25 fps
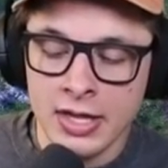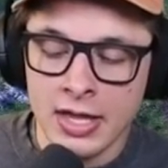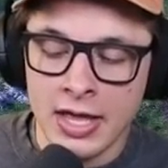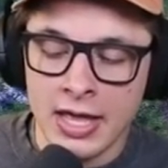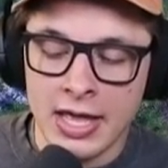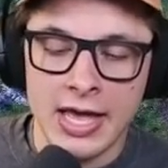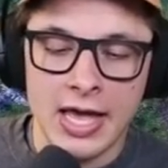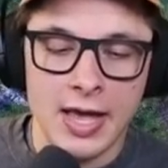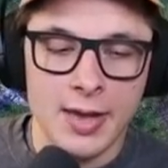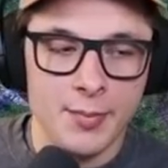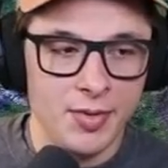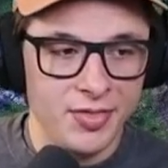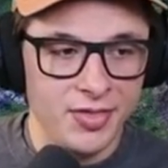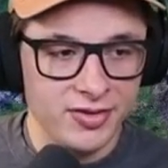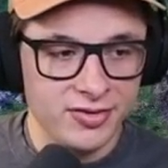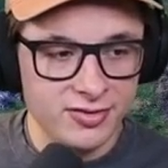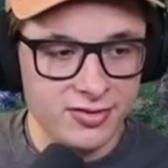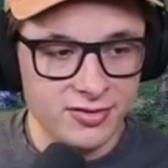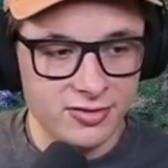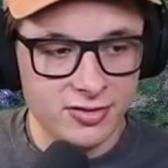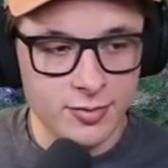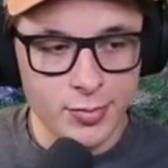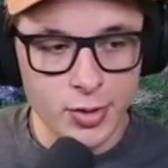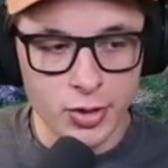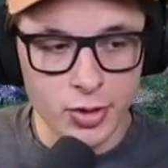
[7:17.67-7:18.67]
But this is
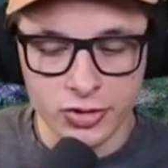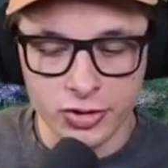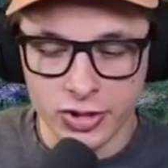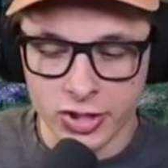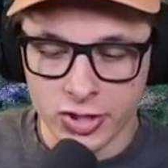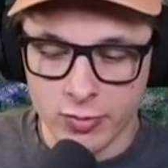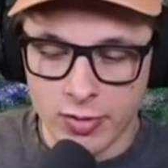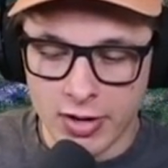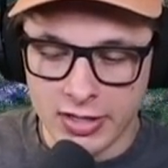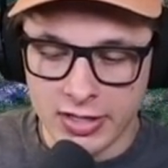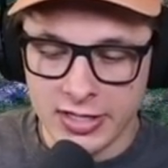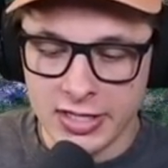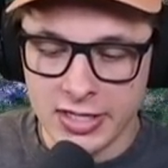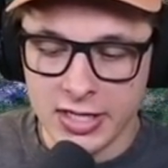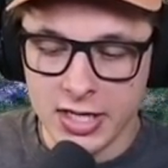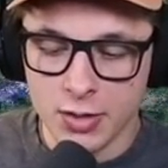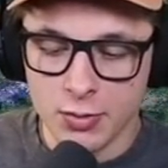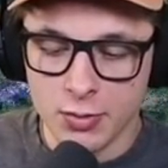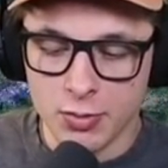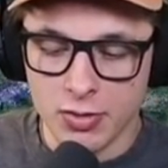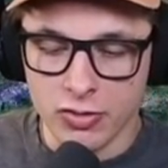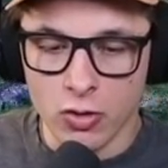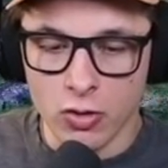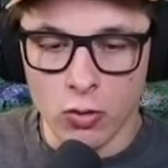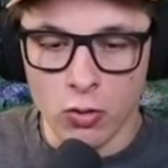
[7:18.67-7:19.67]
the build you're going to run here
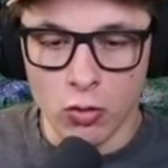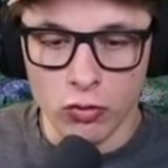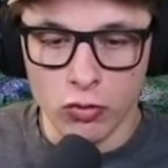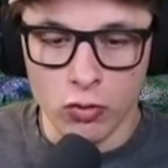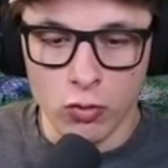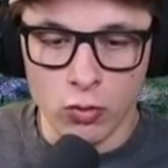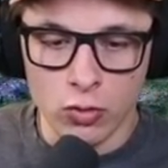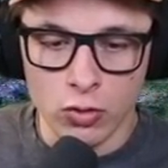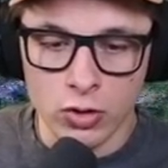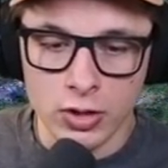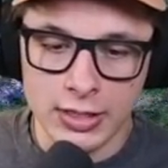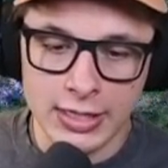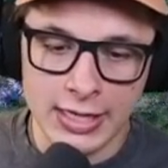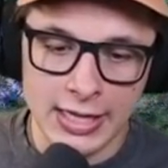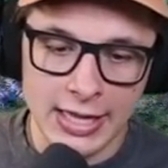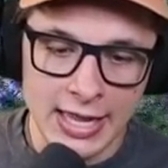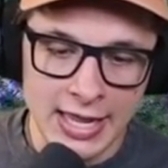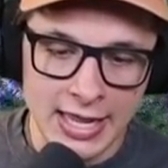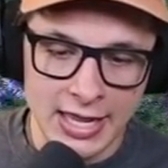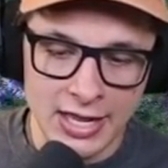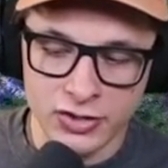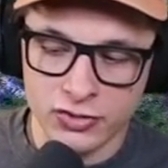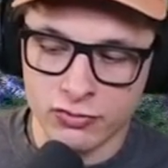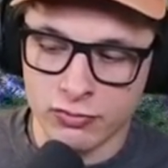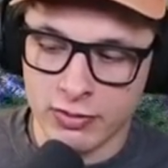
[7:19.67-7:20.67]
with Old Orc
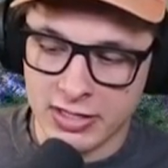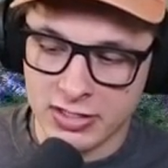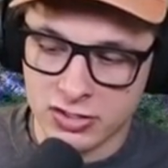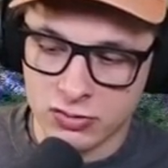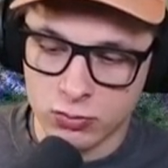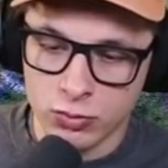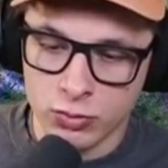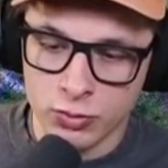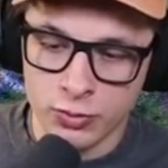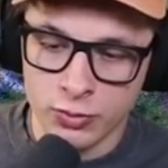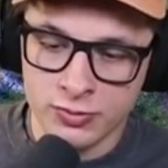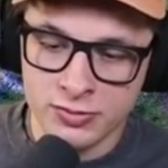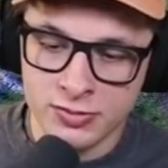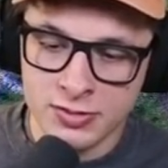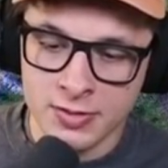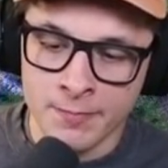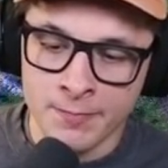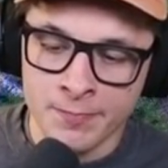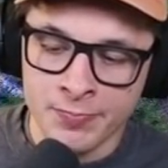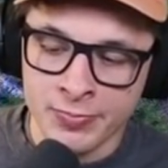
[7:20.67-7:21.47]
and Dress Wounds.